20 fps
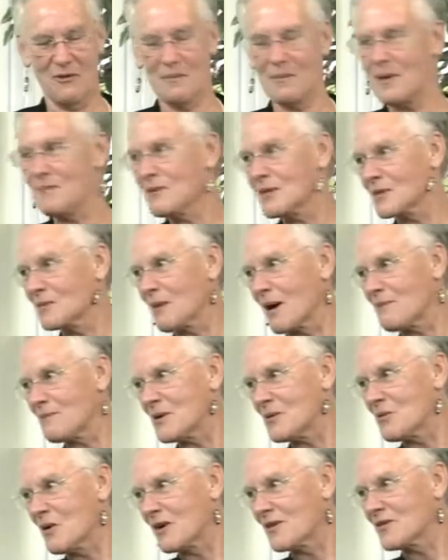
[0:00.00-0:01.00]
Rebimbas might
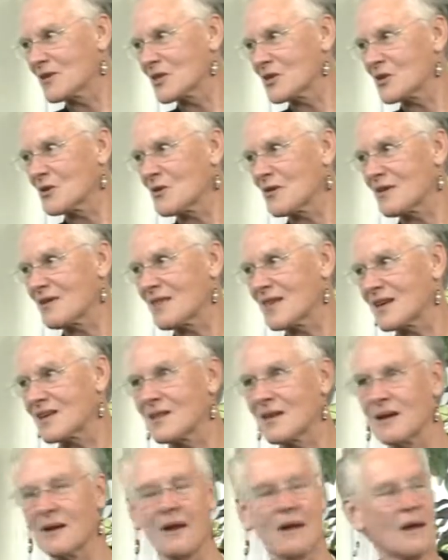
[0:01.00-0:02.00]
be one of us too, that
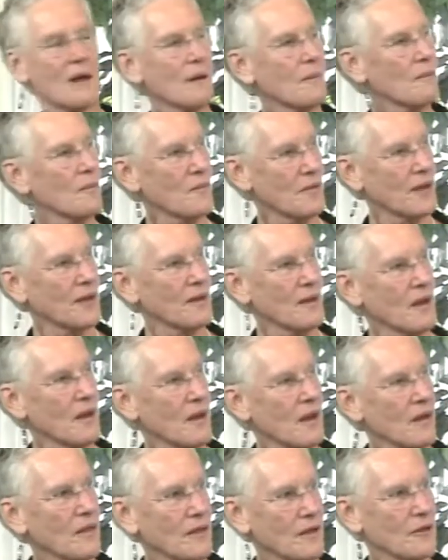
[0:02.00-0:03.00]
think that
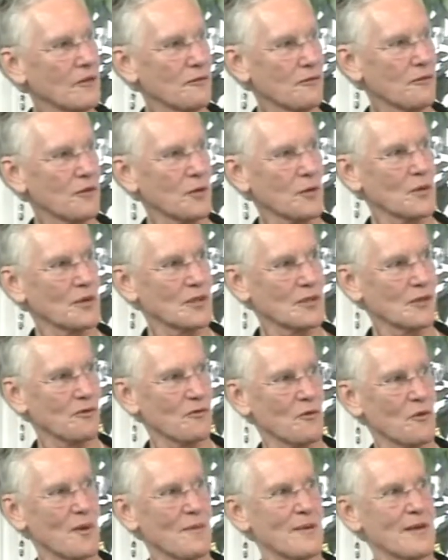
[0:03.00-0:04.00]
the influence
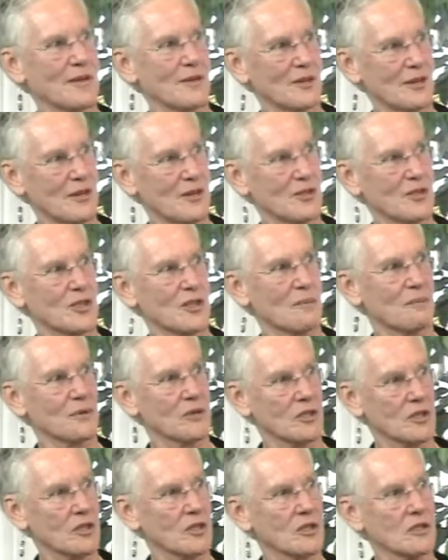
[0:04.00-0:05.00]
of women in leadership
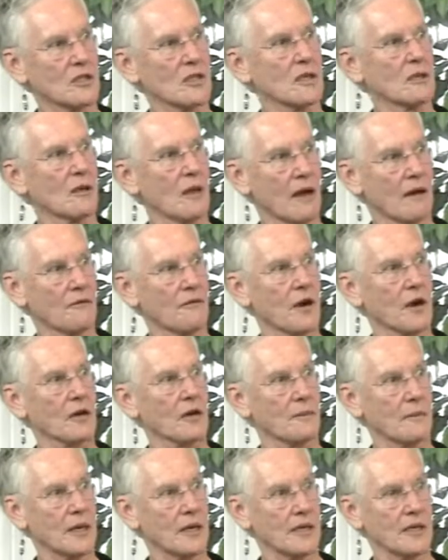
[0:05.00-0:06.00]
positions in a lot of our
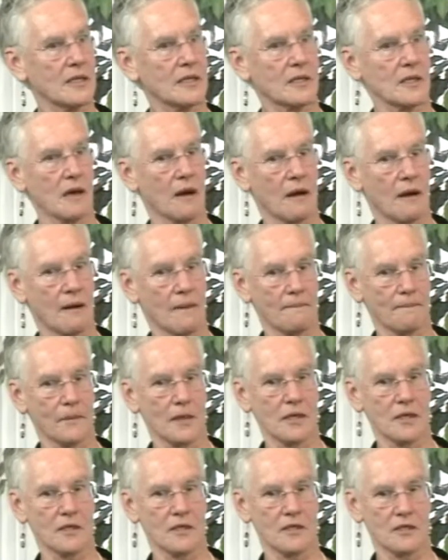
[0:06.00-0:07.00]
committees
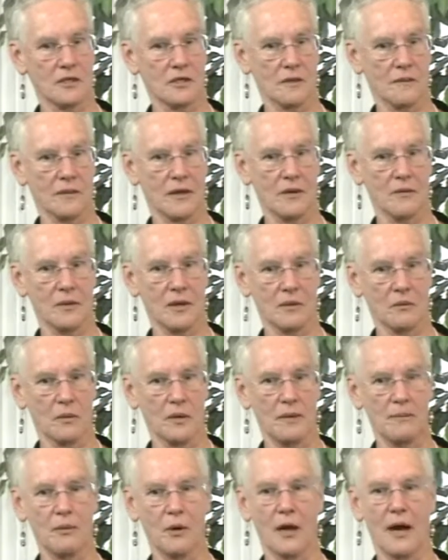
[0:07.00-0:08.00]
is something
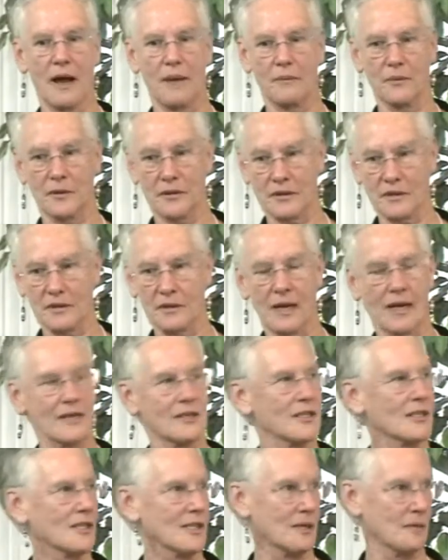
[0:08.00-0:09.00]
we'd perhaps like
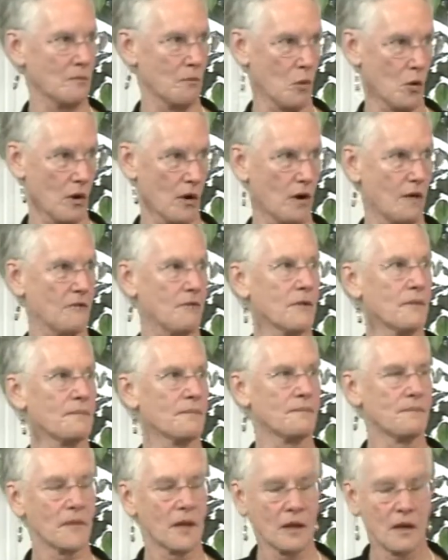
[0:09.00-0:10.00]
to see more of.
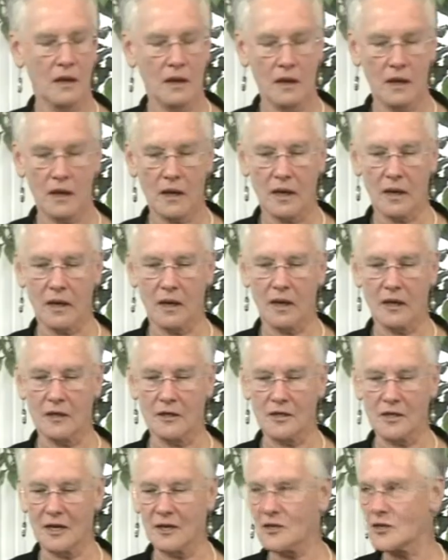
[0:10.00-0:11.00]

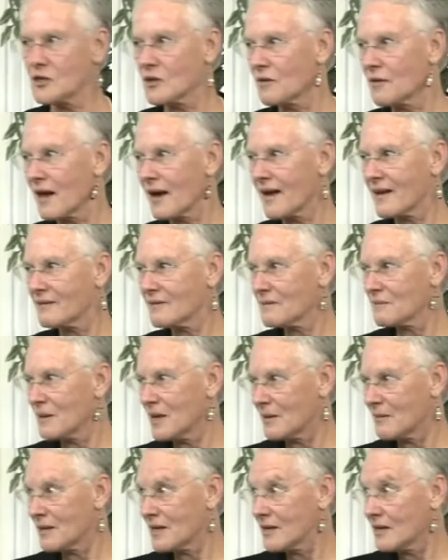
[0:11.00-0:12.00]
And so that
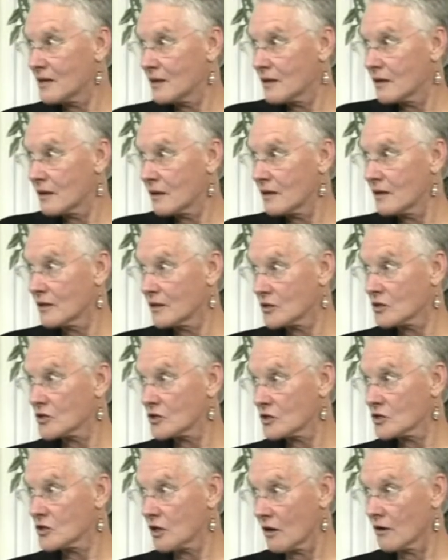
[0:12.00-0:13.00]
maybe
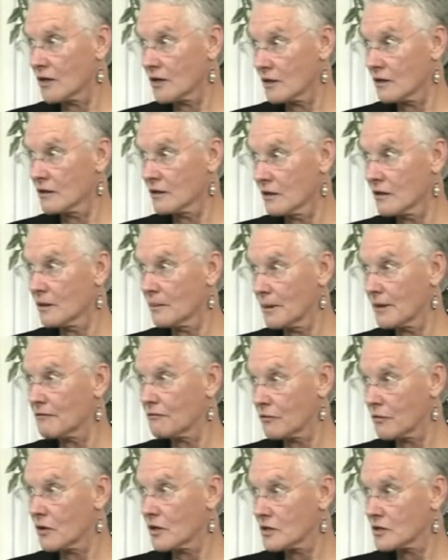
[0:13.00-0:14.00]
started a little bit
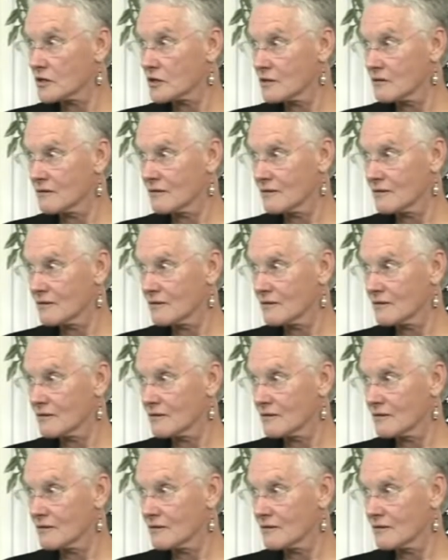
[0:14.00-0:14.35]
for us.